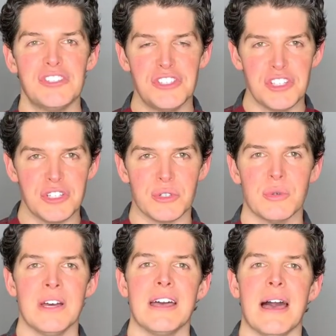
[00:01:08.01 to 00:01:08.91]

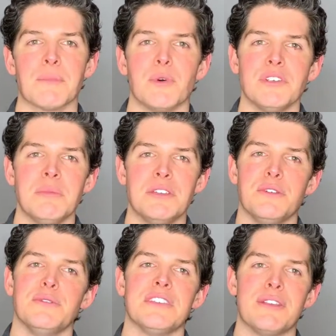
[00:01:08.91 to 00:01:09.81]
Two, I'm going to be
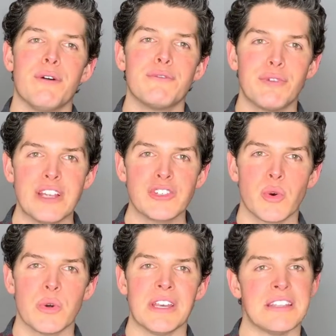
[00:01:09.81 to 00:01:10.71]
using fresh
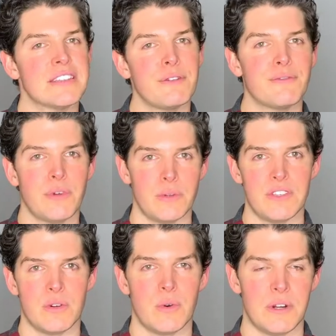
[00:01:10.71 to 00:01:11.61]
corn instead of
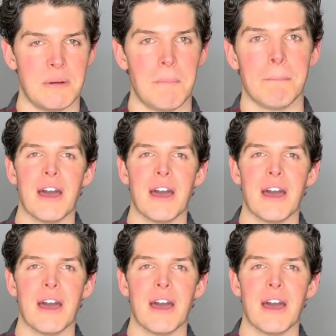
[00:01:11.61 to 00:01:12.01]
frozen corn.